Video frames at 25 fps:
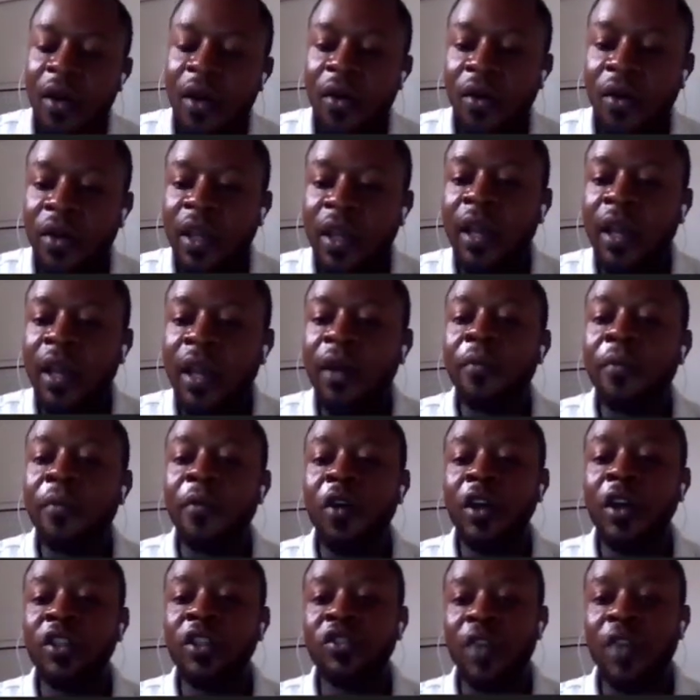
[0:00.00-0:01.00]
Okay, we're
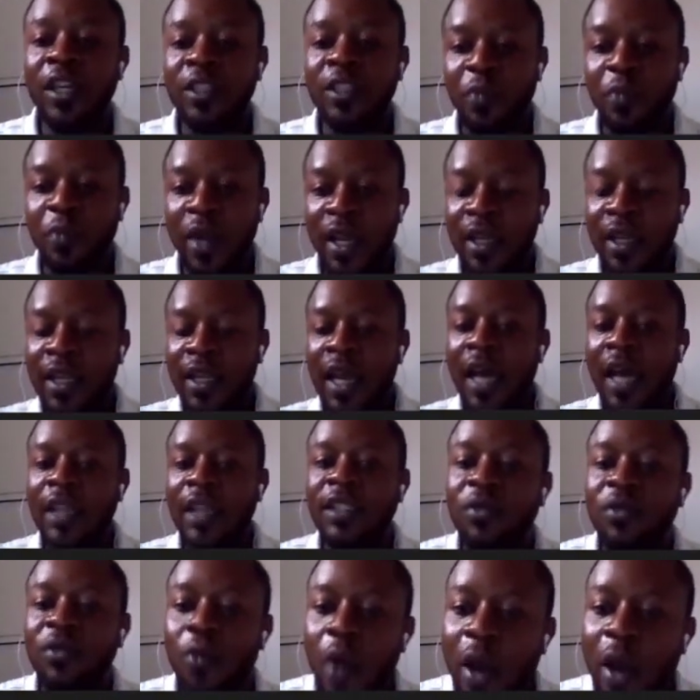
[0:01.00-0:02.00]
going to explain
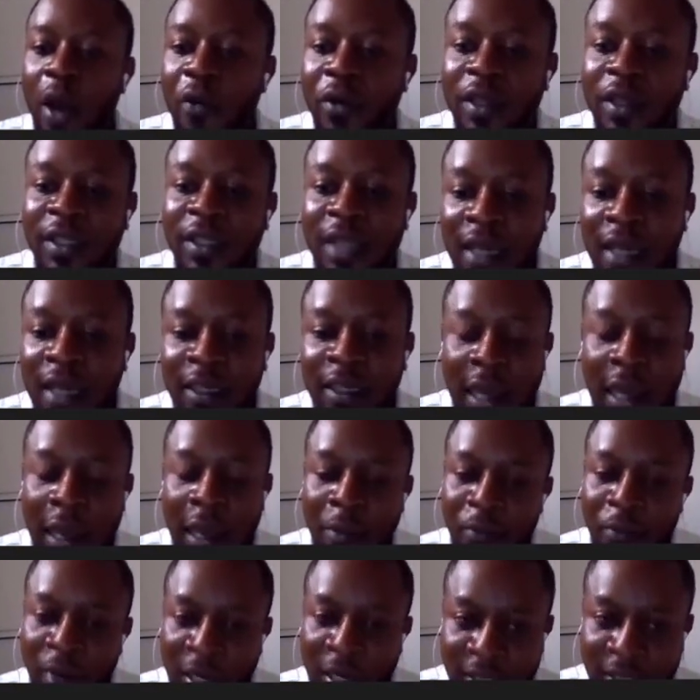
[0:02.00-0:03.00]
that when we start the
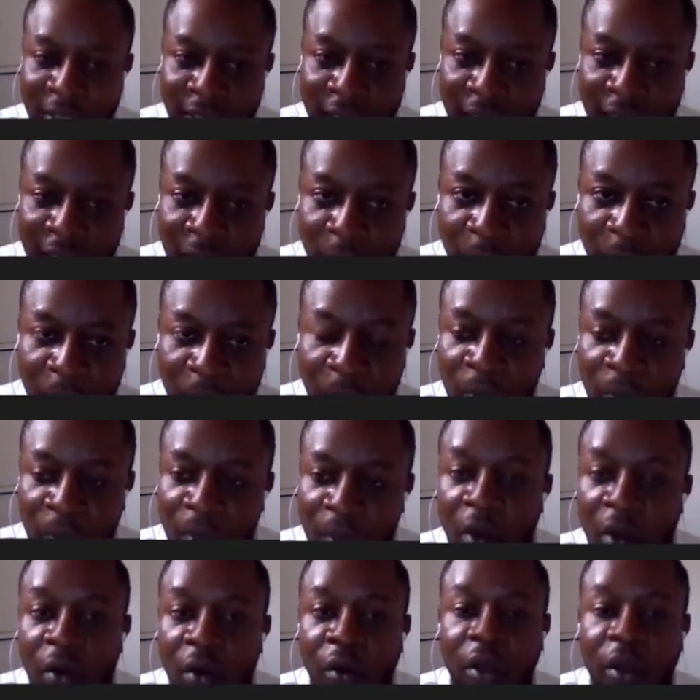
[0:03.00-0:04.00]
practical.
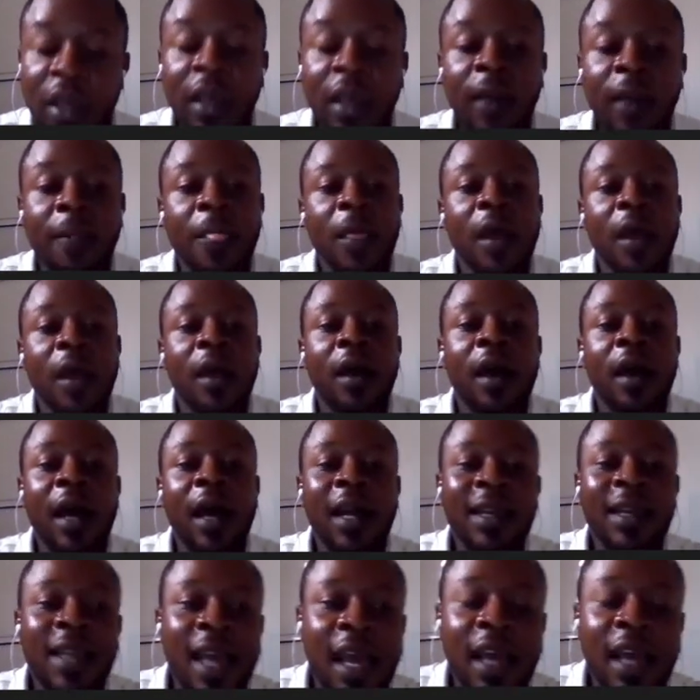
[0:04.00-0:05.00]
Okay,
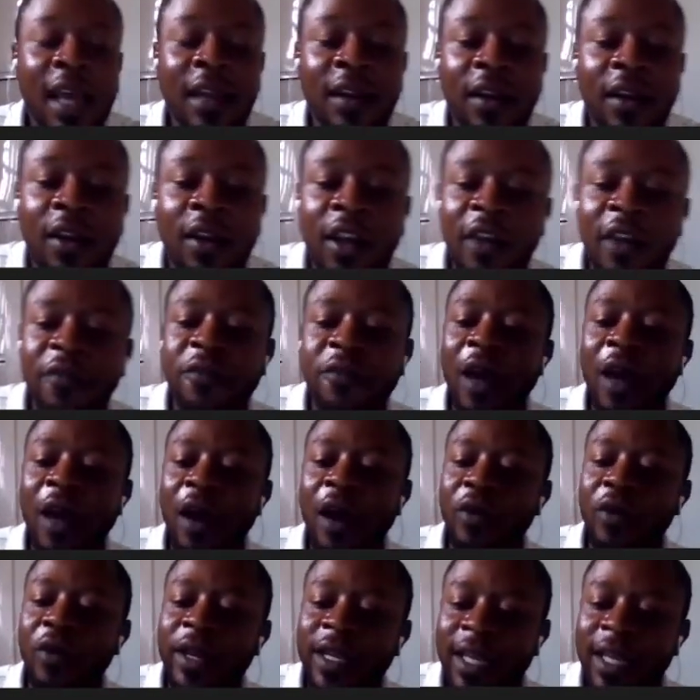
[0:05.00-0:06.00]
and then if you
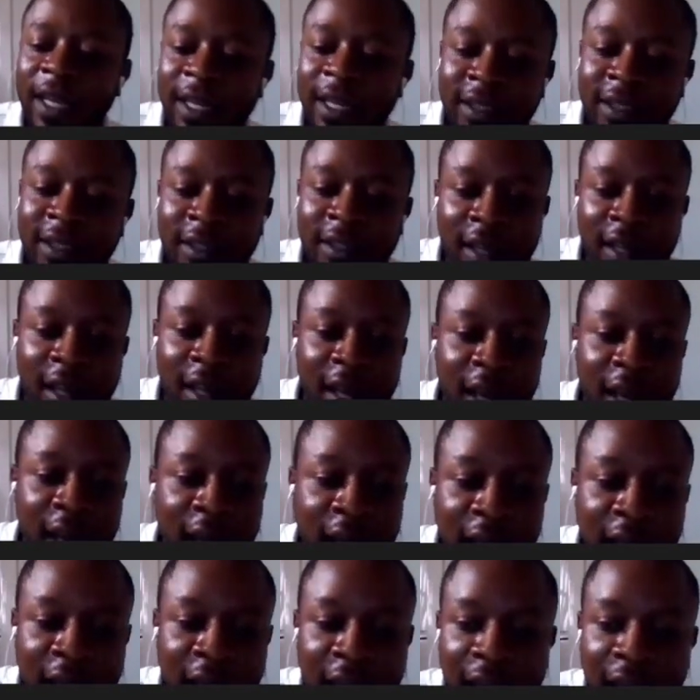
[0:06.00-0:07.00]
are within
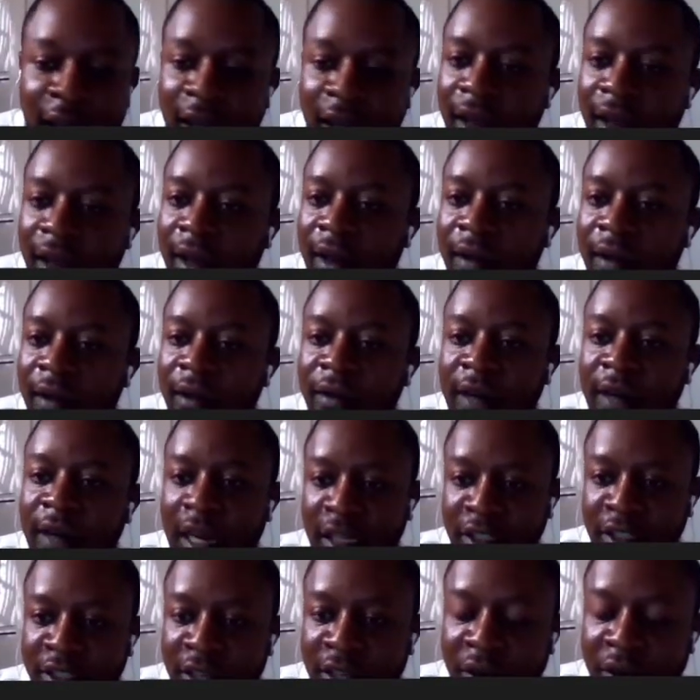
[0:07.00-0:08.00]

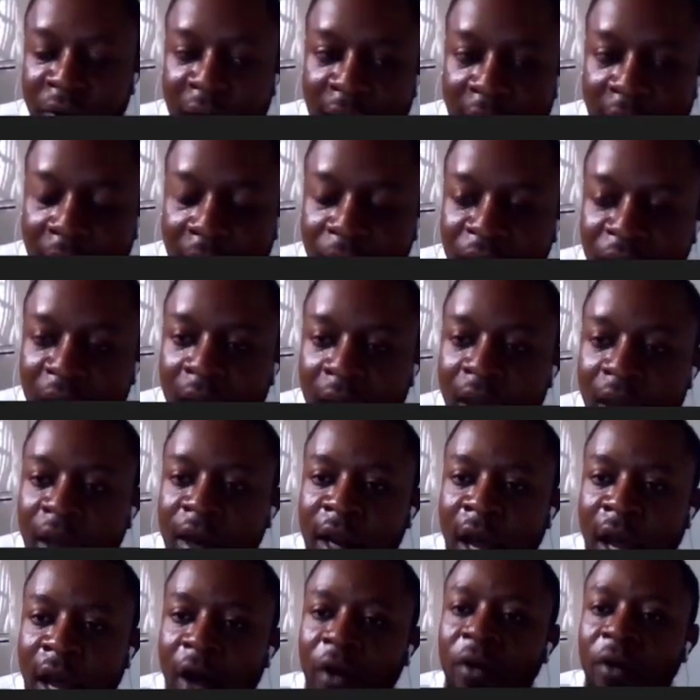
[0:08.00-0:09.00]
Nigeria,
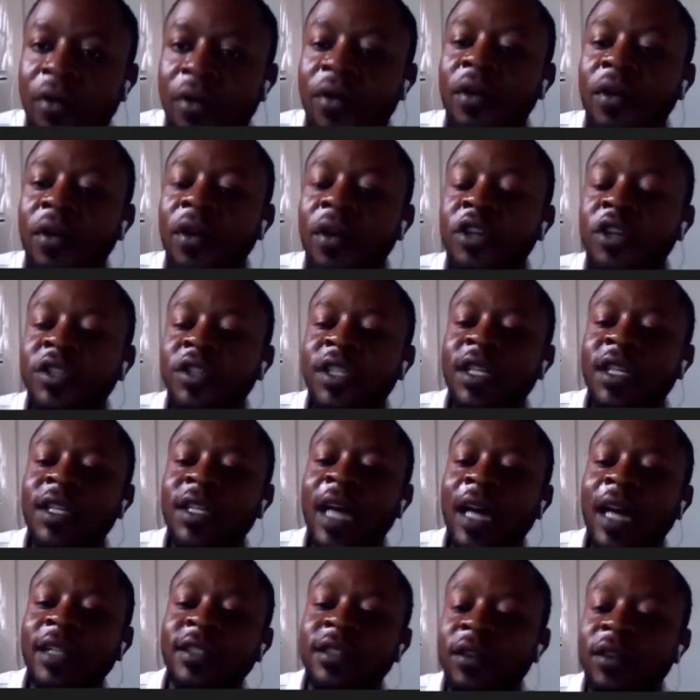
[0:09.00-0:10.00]
now you see
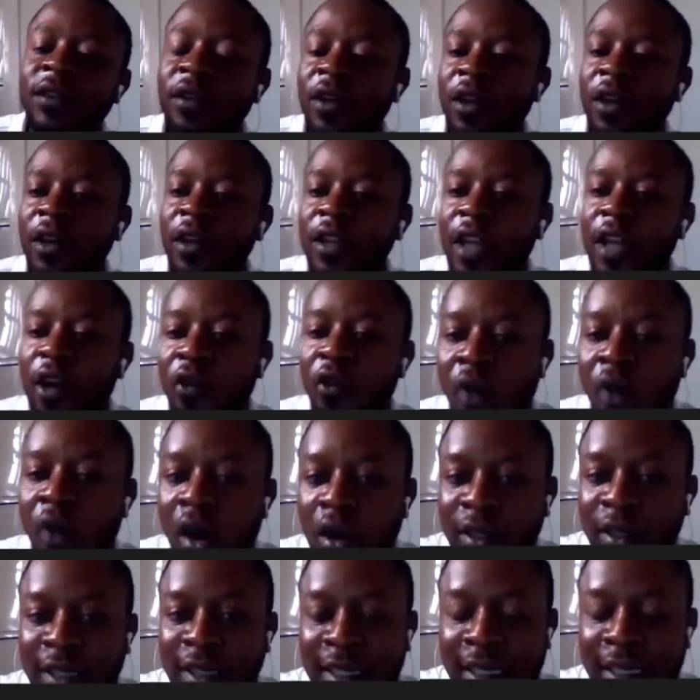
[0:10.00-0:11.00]
that the
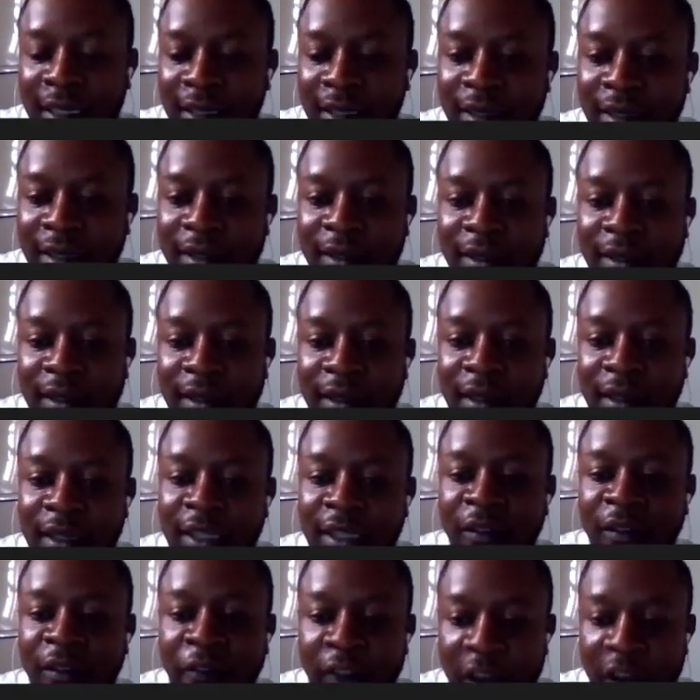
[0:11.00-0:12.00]
world is
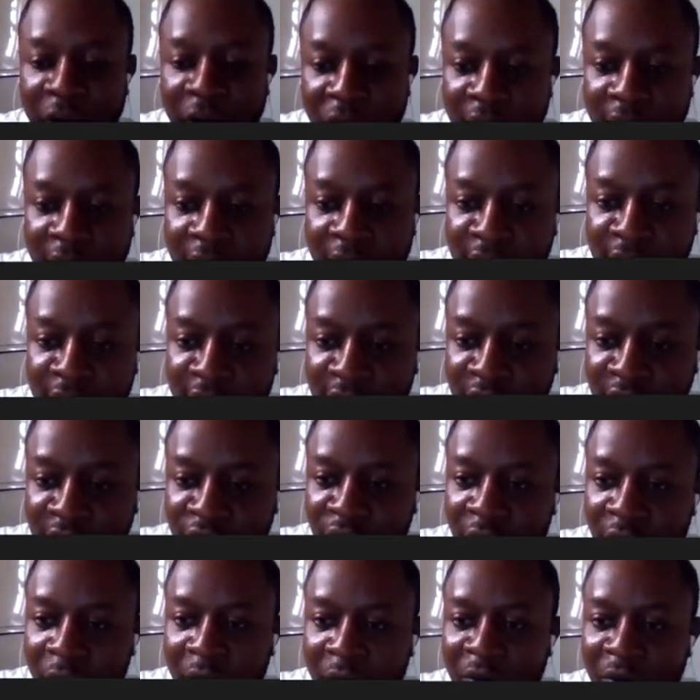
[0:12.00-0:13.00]
spheric in
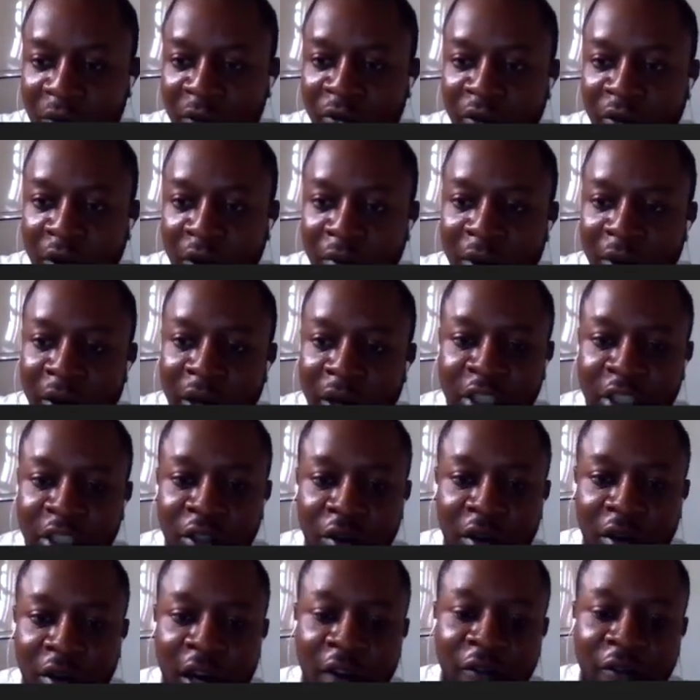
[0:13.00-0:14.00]
nature, maybe from our
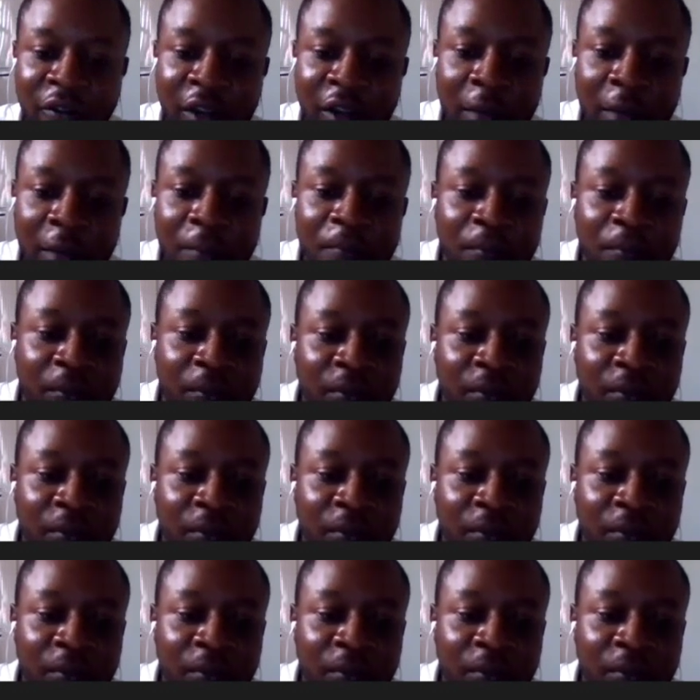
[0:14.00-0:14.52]
geography.